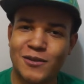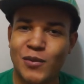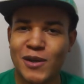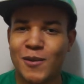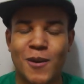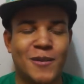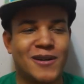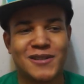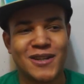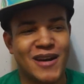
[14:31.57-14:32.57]

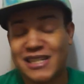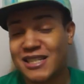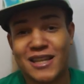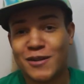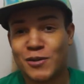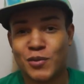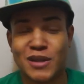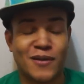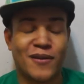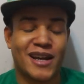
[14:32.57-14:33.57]
Wienermobile, so I just thought that was
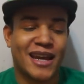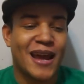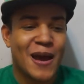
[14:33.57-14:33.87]
really funny.